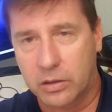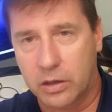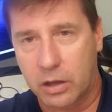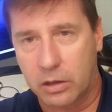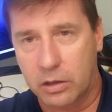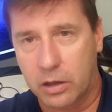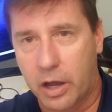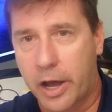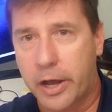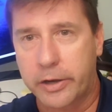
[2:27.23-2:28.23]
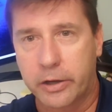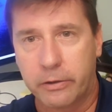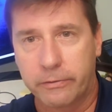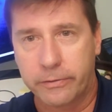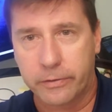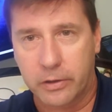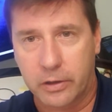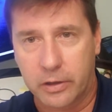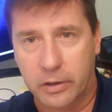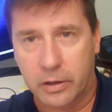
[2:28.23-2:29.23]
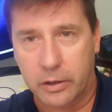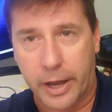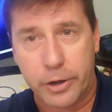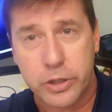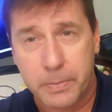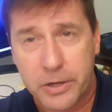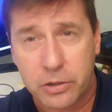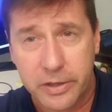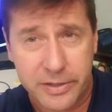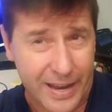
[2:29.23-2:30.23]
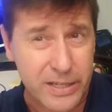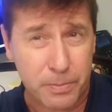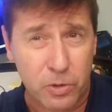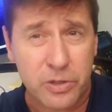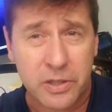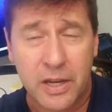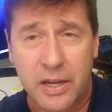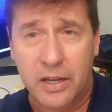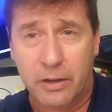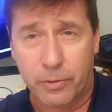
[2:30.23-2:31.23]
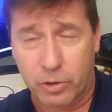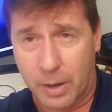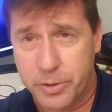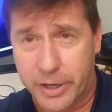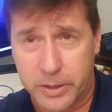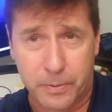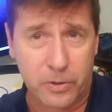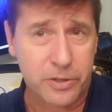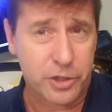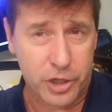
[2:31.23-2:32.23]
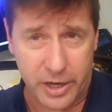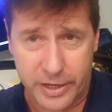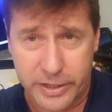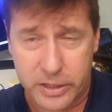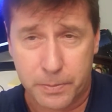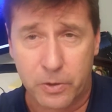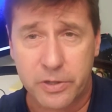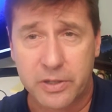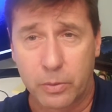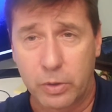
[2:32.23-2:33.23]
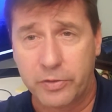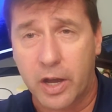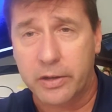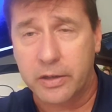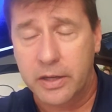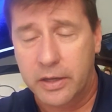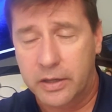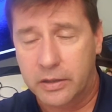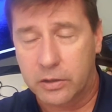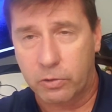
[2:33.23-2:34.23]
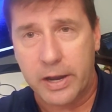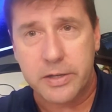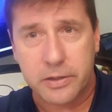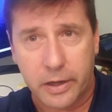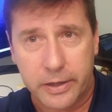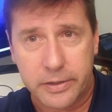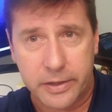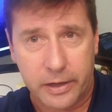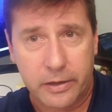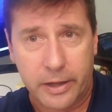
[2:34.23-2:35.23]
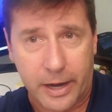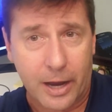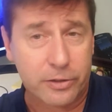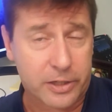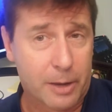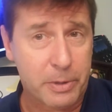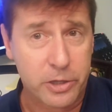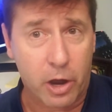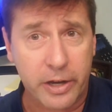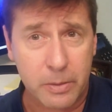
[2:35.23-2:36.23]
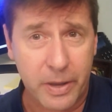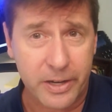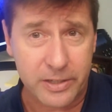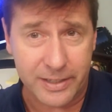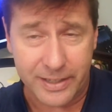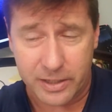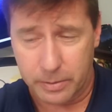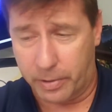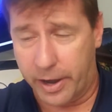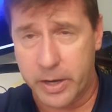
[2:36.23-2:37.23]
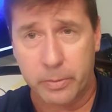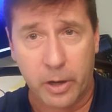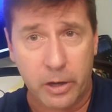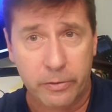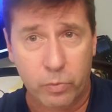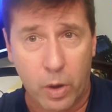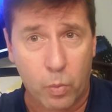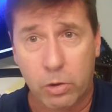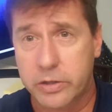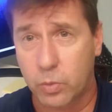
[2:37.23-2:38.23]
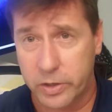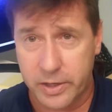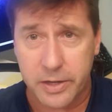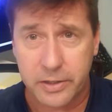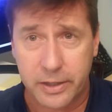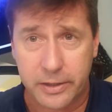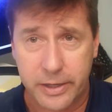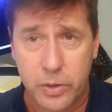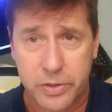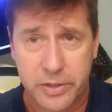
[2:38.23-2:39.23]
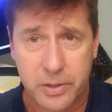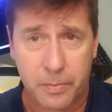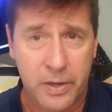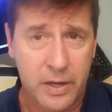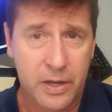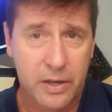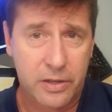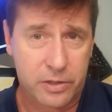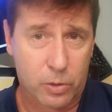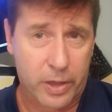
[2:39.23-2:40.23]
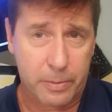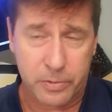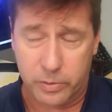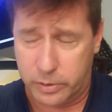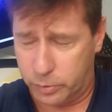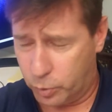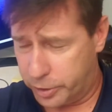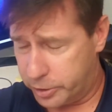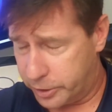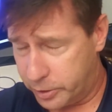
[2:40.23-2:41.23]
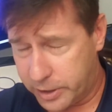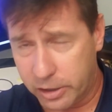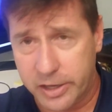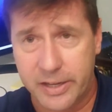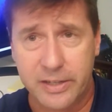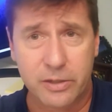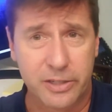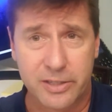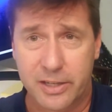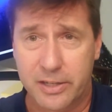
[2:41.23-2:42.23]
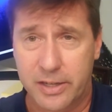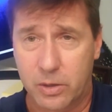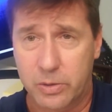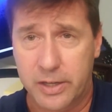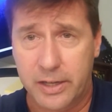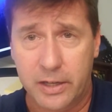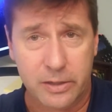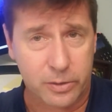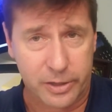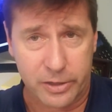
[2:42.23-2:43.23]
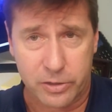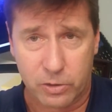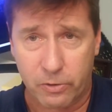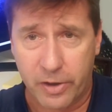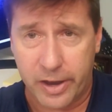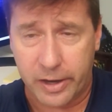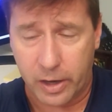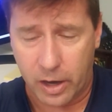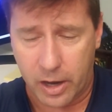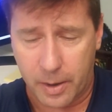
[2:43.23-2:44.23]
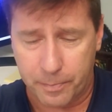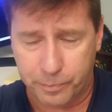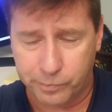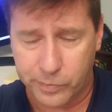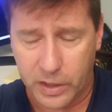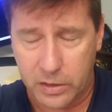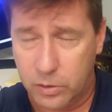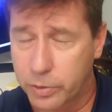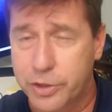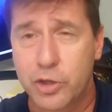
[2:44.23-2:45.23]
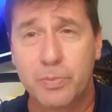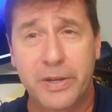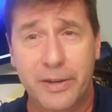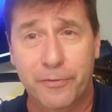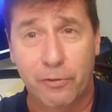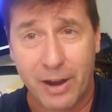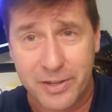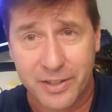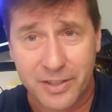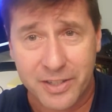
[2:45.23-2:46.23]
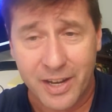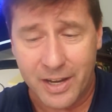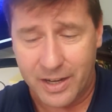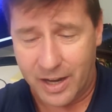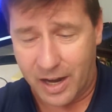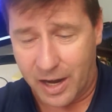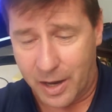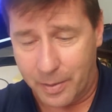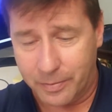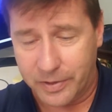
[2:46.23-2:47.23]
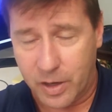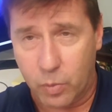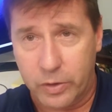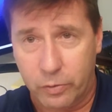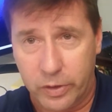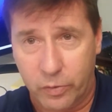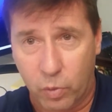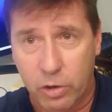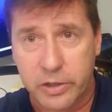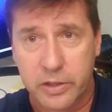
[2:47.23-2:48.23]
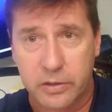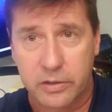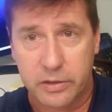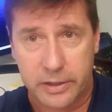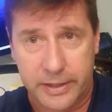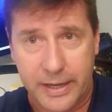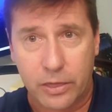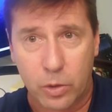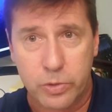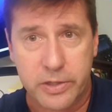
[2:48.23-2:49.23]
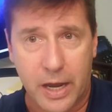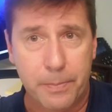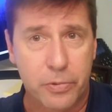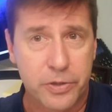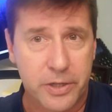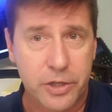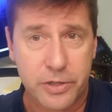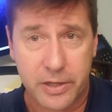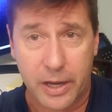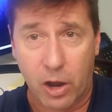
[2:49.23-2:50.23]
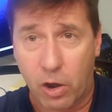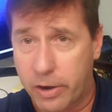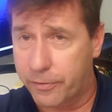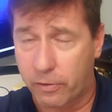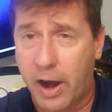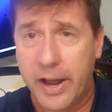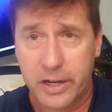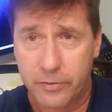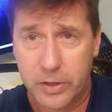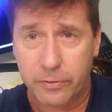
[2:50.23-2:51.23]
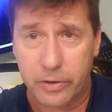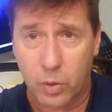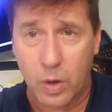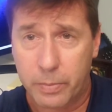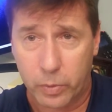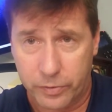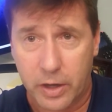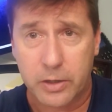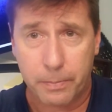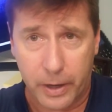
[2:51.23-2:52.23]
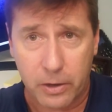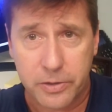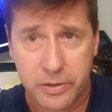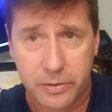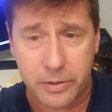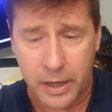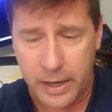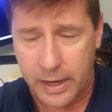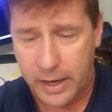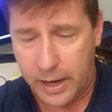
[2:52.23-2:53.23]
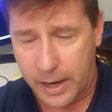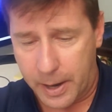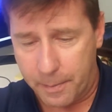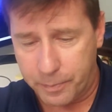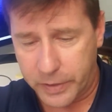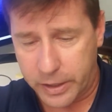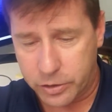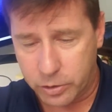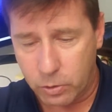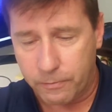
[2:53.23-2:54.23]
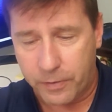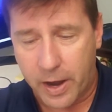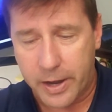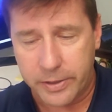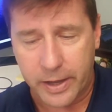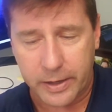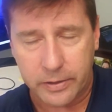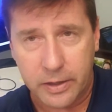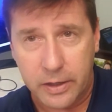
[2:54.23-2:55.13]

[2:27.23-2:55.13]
a lot of LiDAR specialists, experts, photogrammetry experts, GIS experts, and we've done grant studies that actually have been documented to get to the bottom of what works and what doesn't in the ecosystem. So that whether it's in utilities, it's in DoD, it's in survey, in forensics. We've worked to get those type precisions on a variety of different equipment. We've done comparisons, and so you'll find that